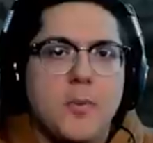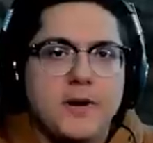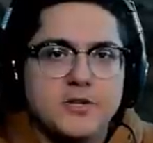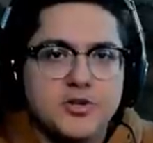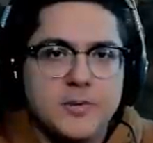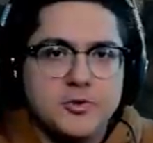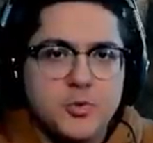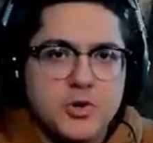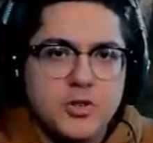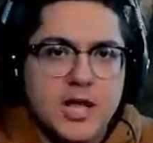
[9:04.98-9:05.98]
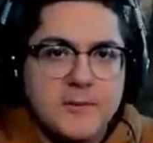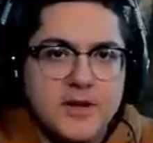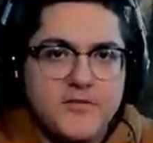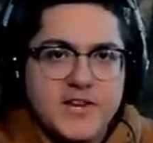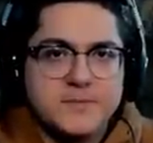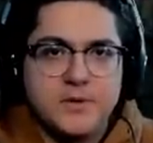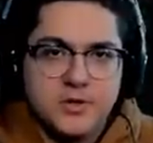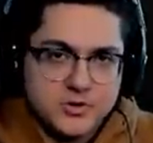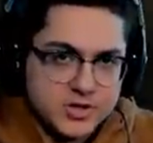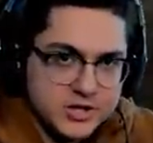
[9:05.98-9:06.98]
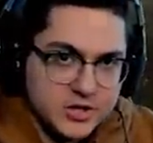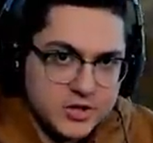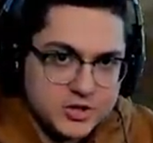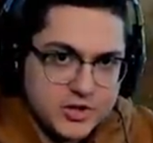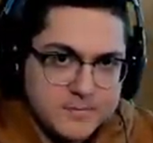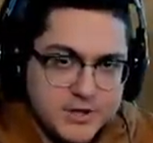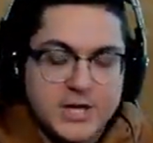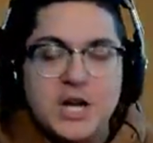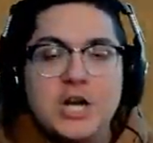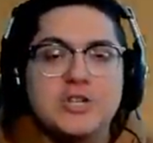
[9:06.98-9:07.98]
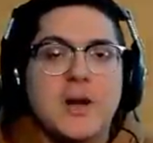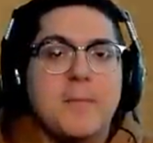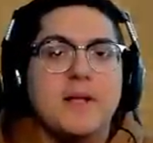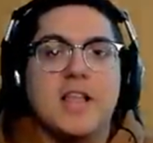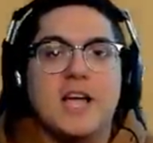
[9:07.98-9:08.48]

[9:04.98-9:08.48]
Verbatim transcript: follow me on Instagram and Twitter and like me on Facebook. Those links are in the description. Drop a